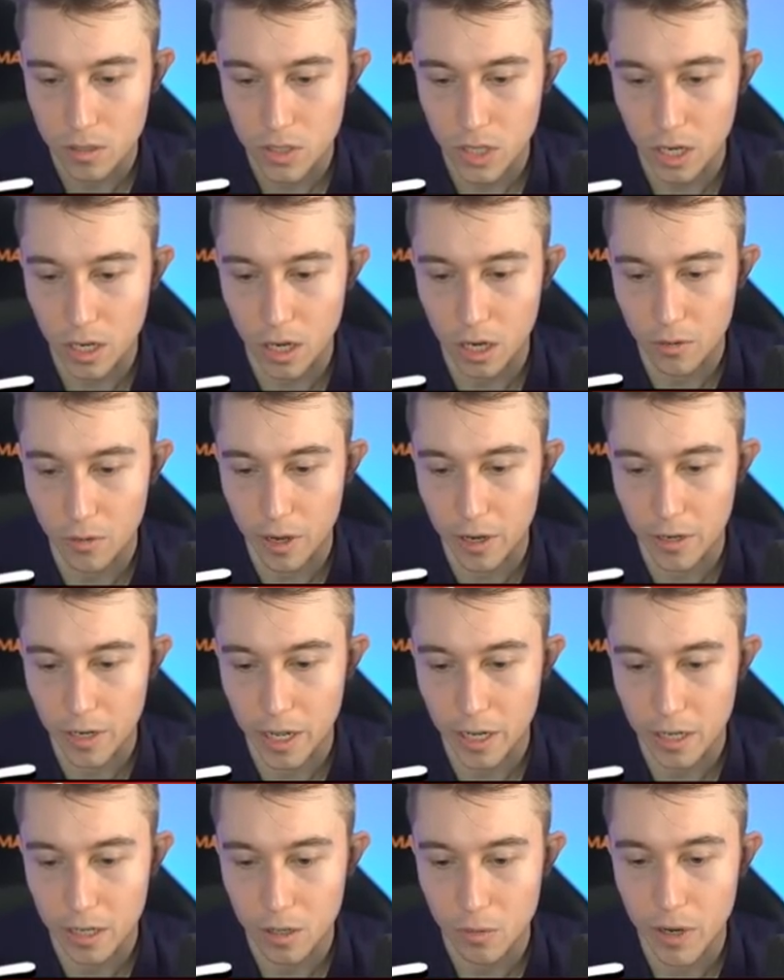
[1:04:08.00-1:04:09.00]
Not a Hog Rider
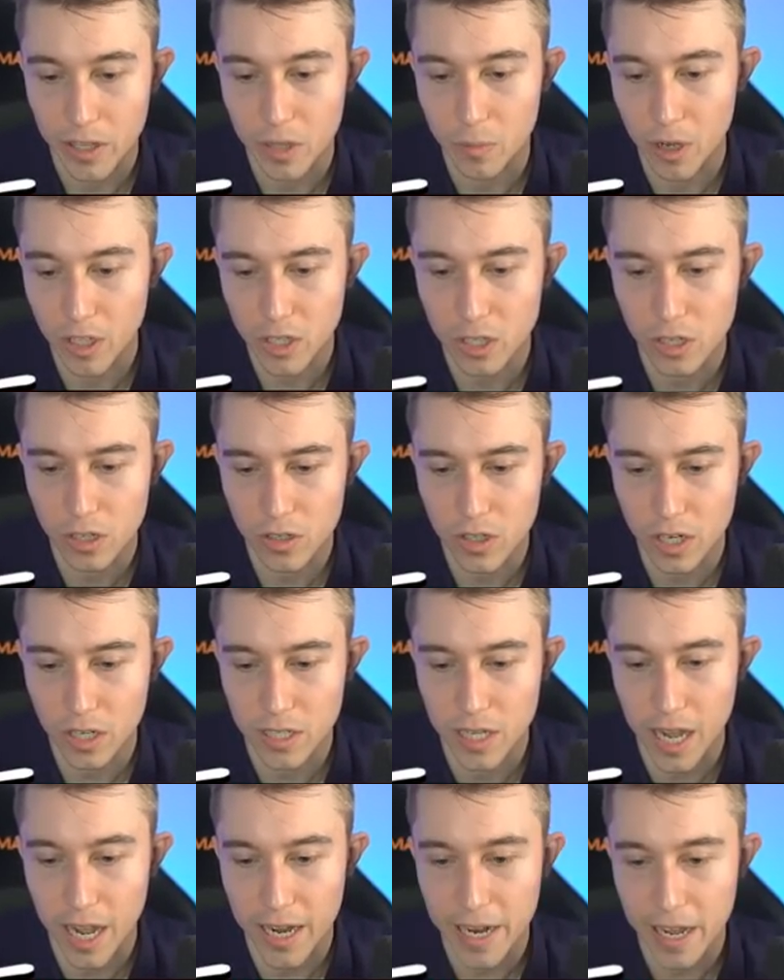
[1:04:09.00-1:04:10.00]
deck. Wait, the is gonna
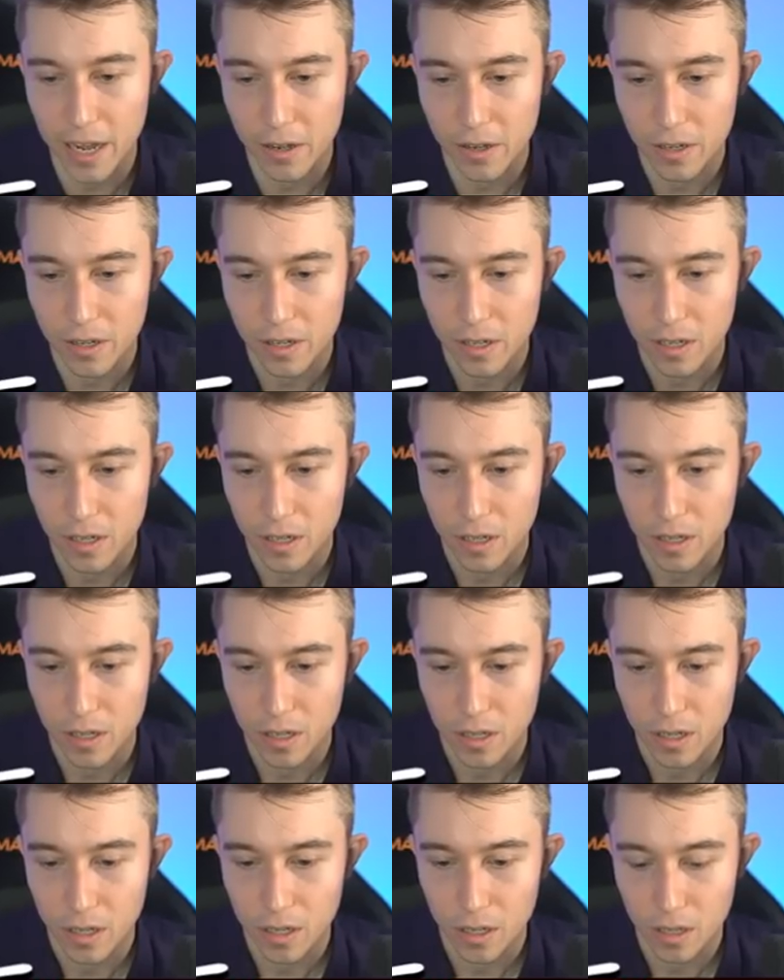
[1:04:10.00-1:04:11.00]
die now?
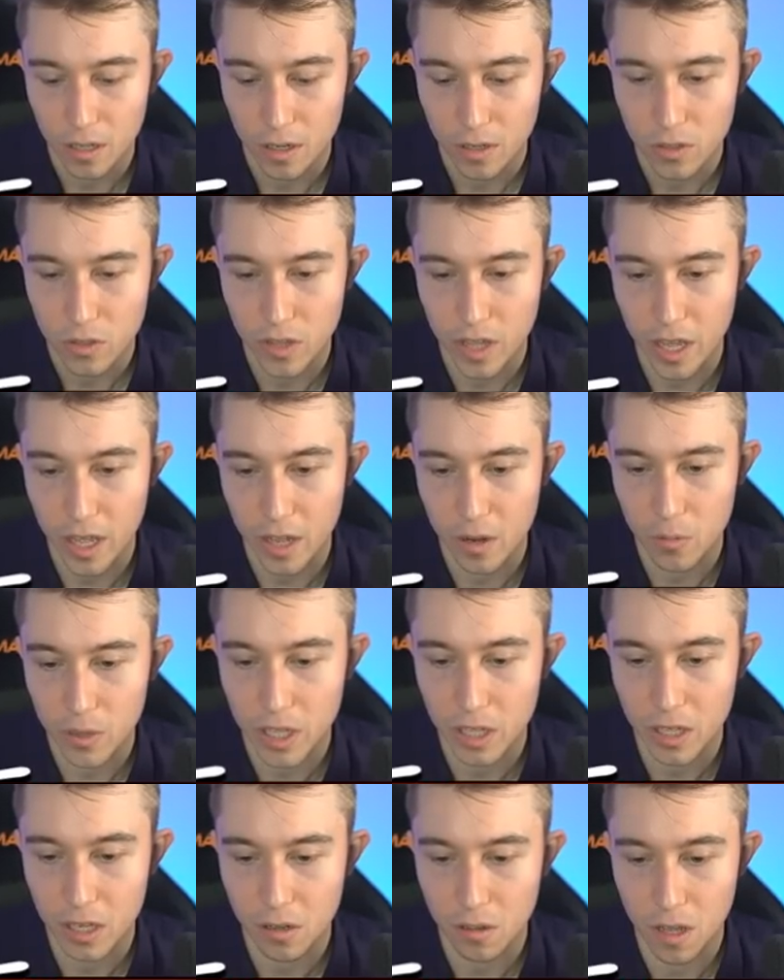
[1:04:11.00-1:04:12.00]
Then we
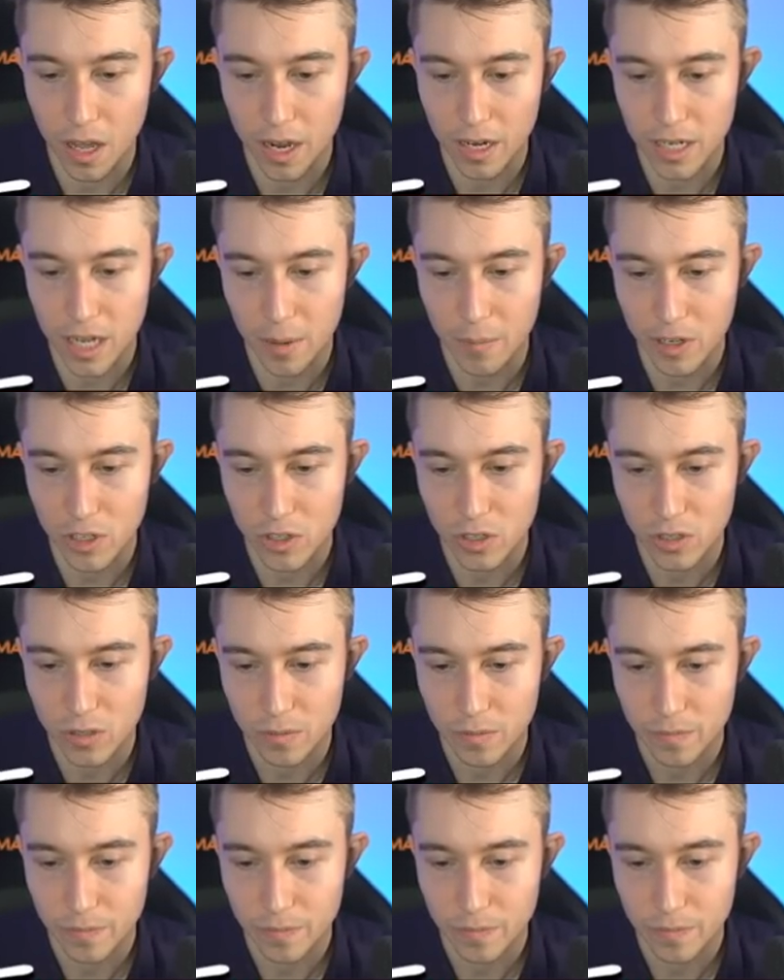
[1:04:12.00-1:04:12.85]
can get a lot of damage.